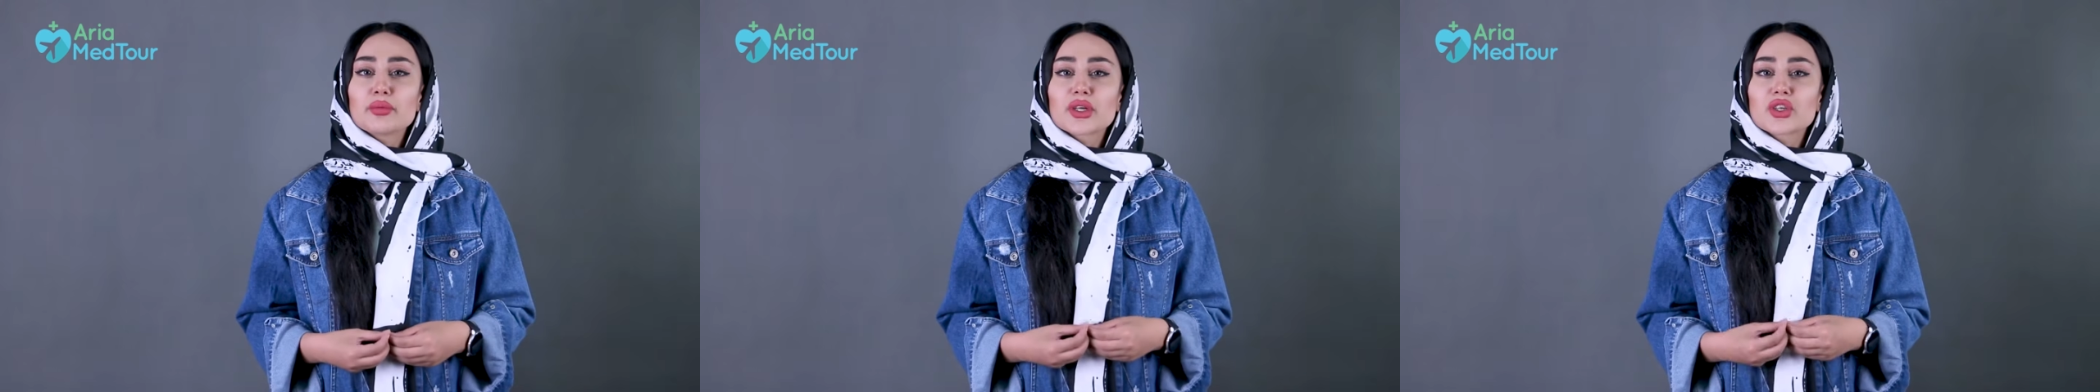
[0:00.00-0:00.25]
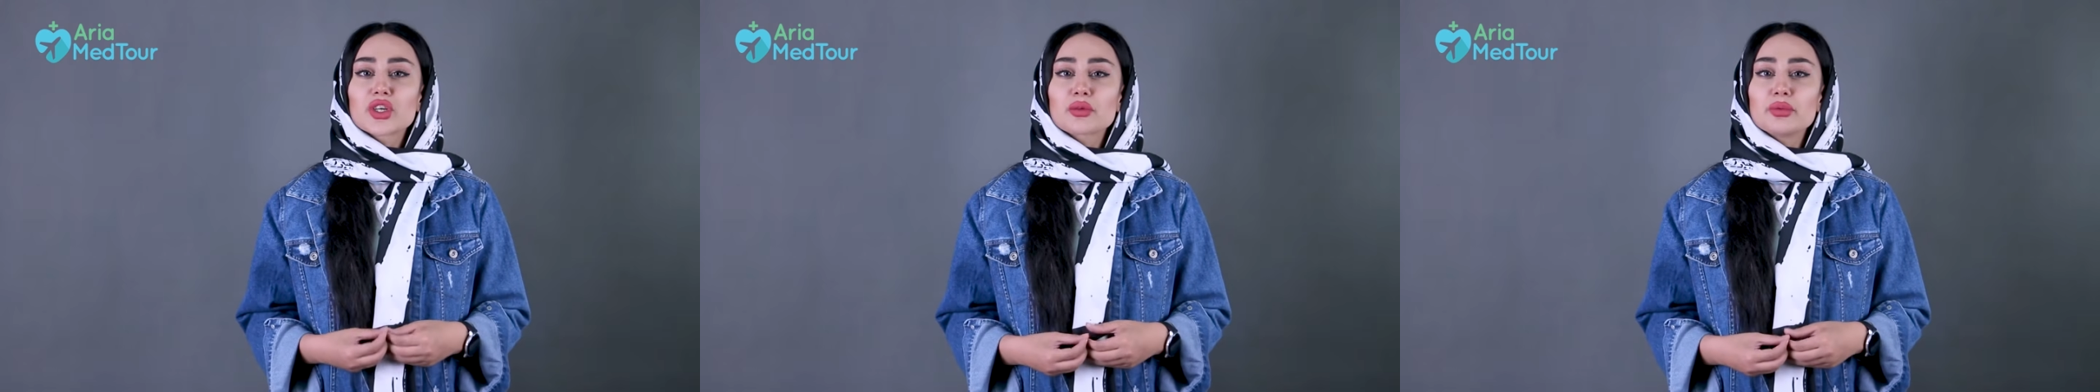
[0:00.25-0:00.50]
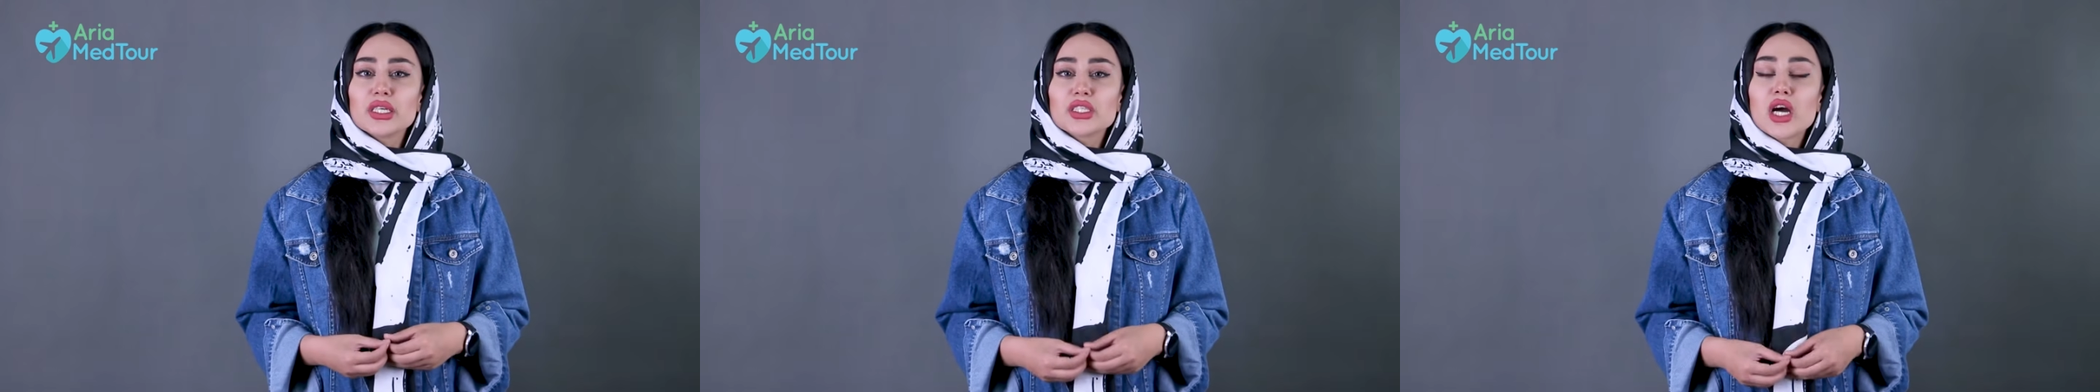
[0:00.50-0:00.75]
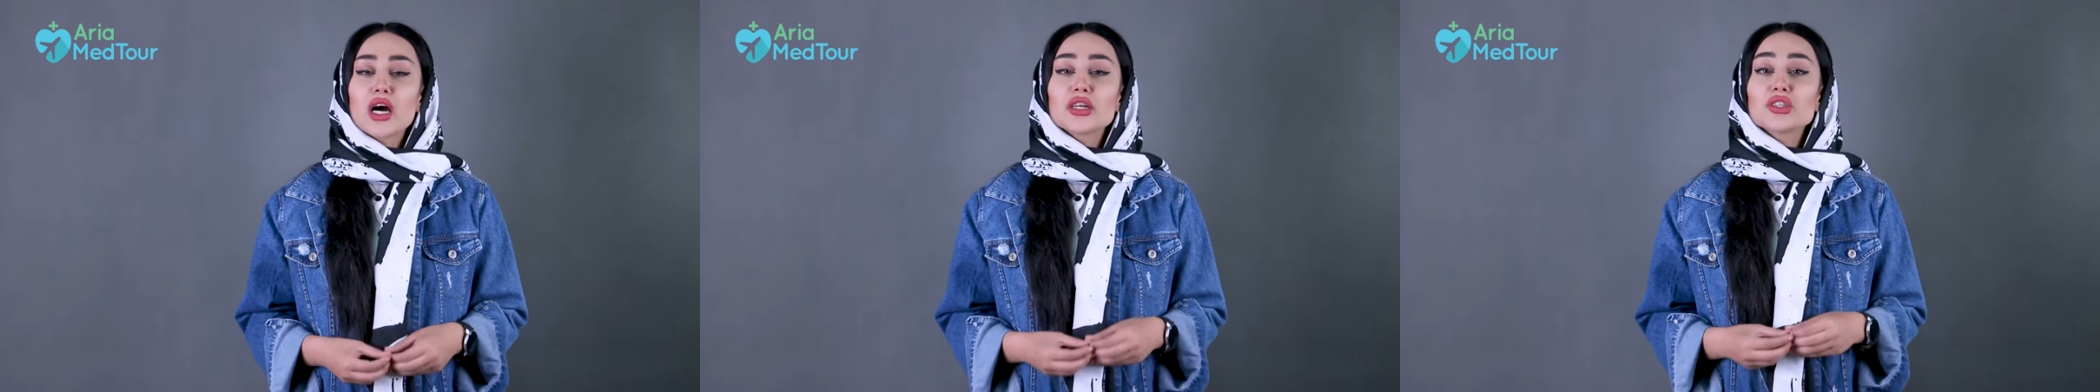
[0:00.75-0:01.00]
but should be
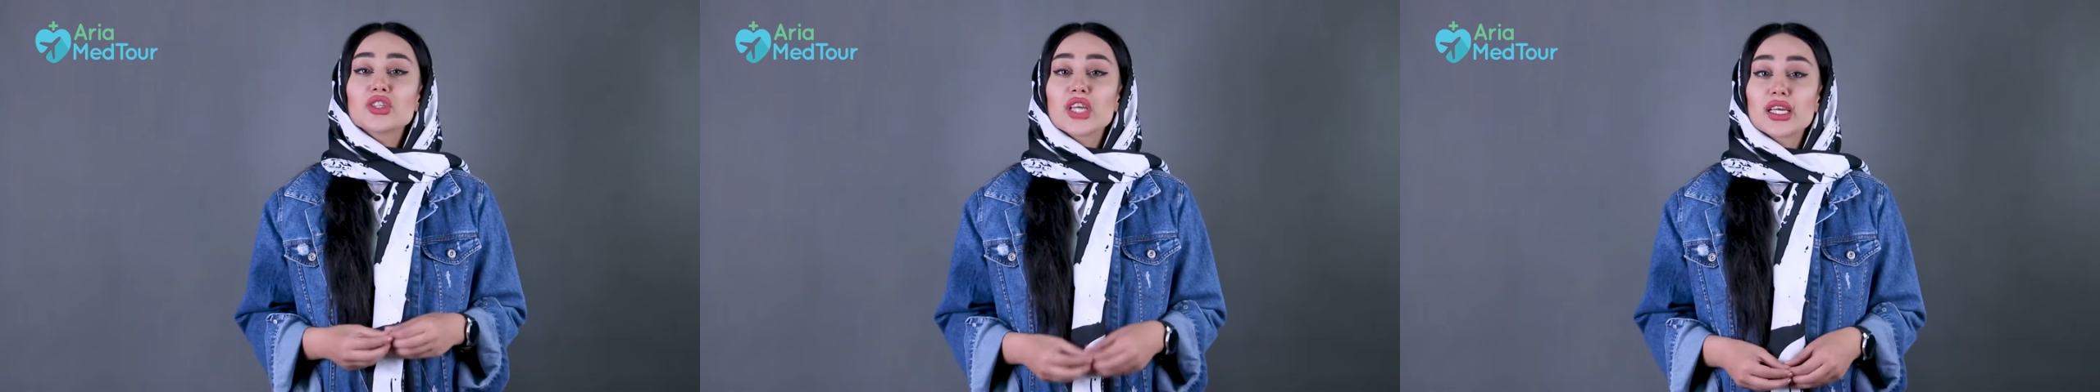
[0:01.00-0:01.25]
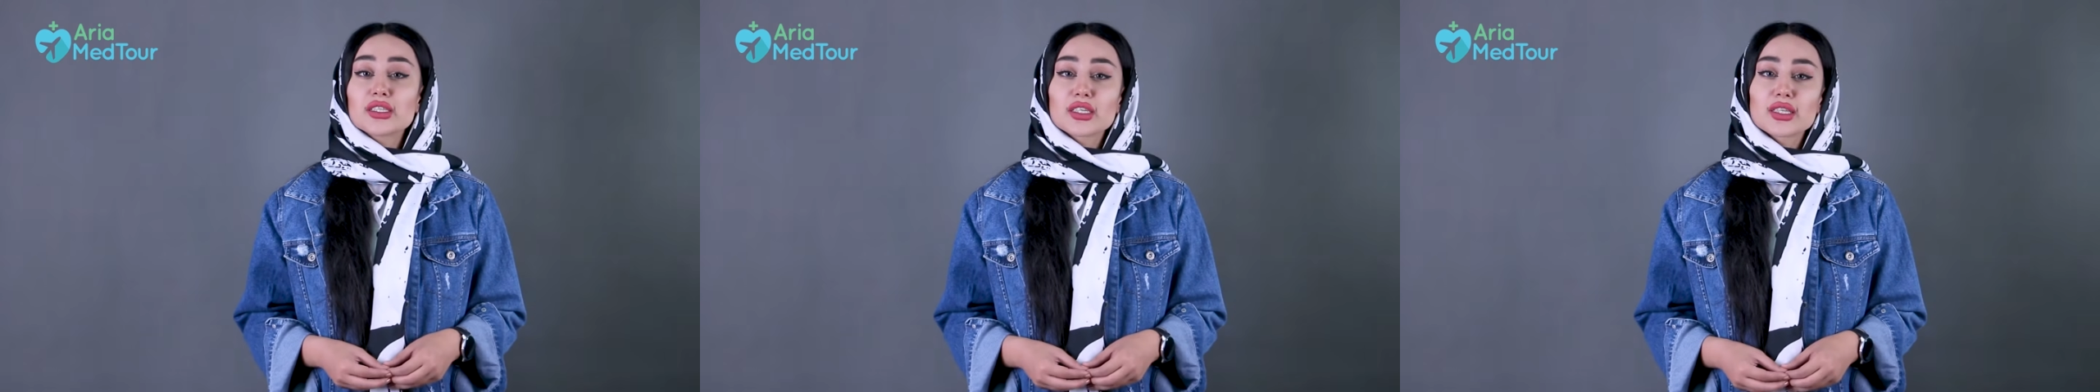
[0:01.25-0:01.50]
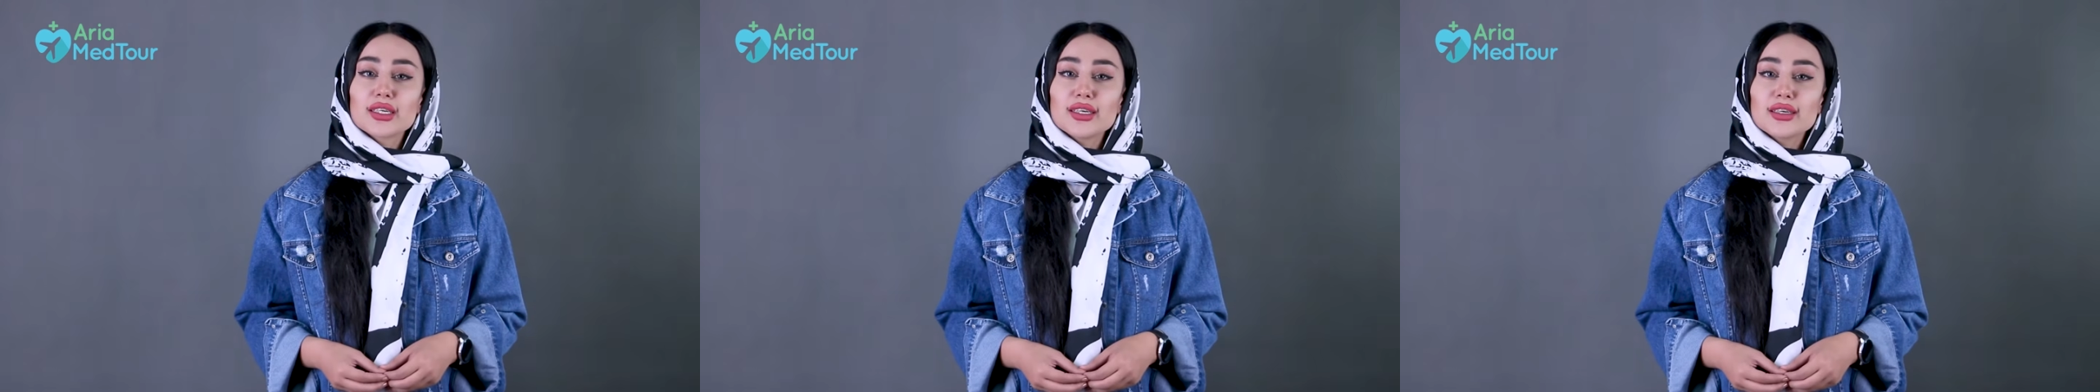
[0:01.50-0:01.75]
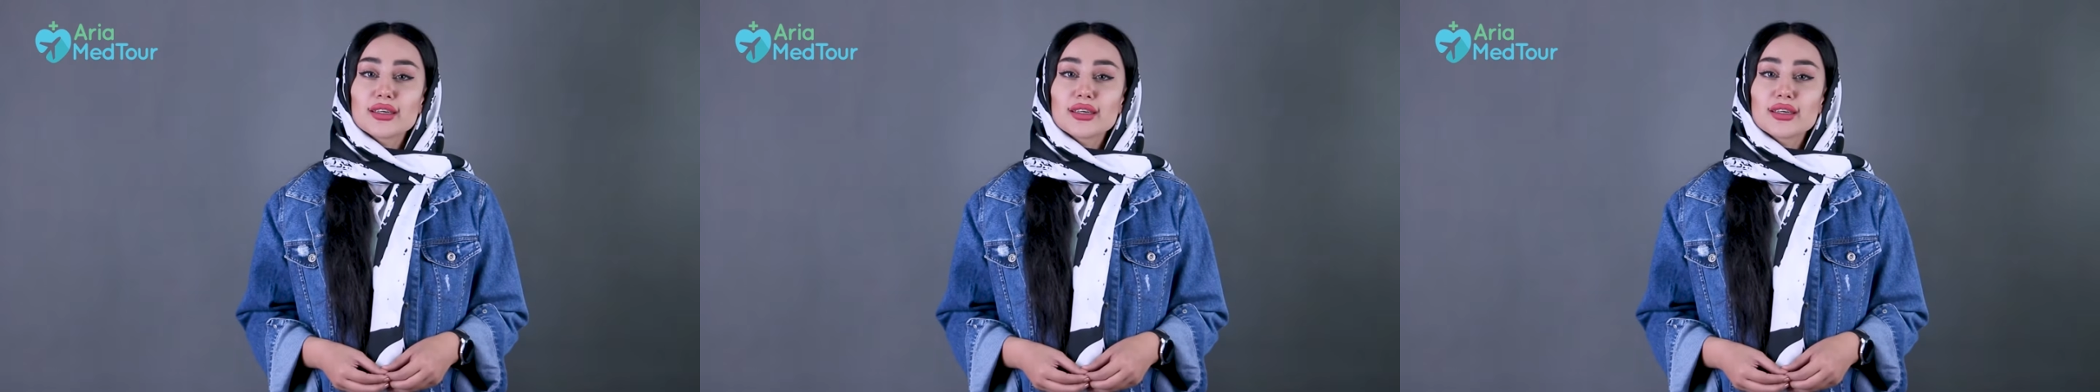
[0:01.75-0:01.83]
done gently.